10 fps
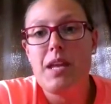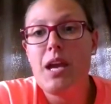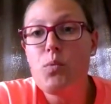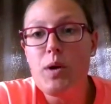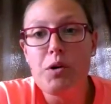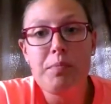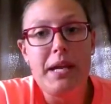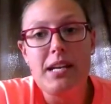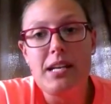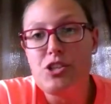It will
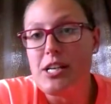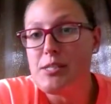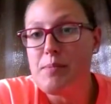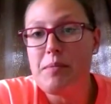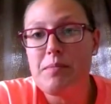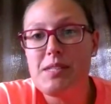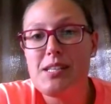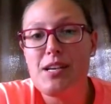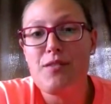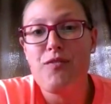be an adjustment
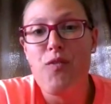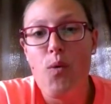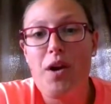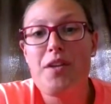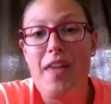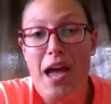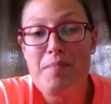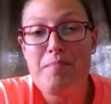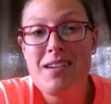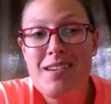for
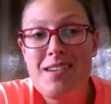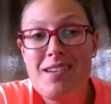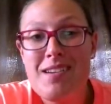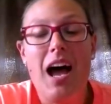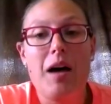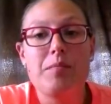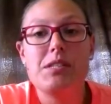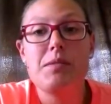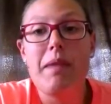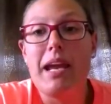them
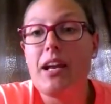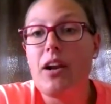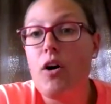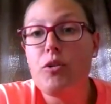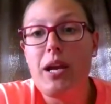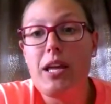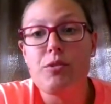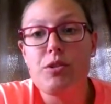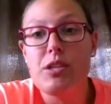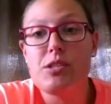to make it all the
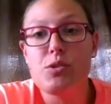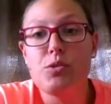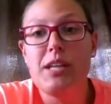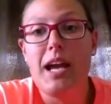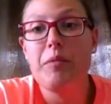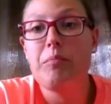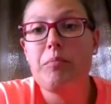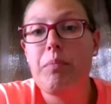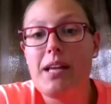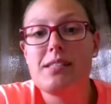way through the school day,
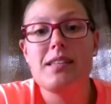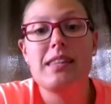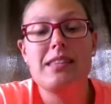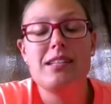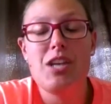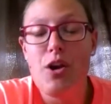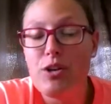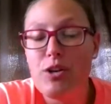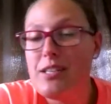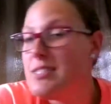but
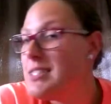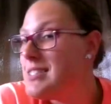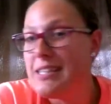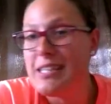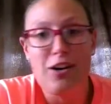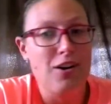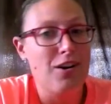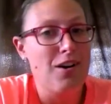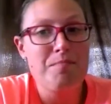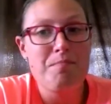notice that there
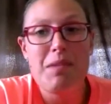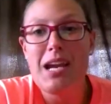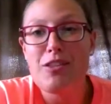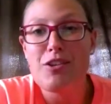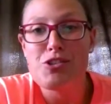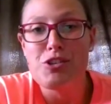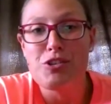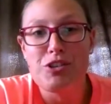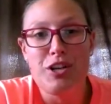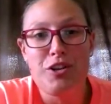are many other
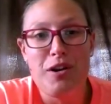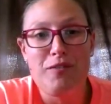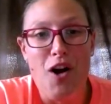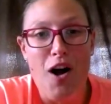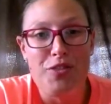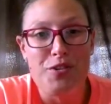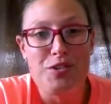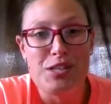children who have gone through this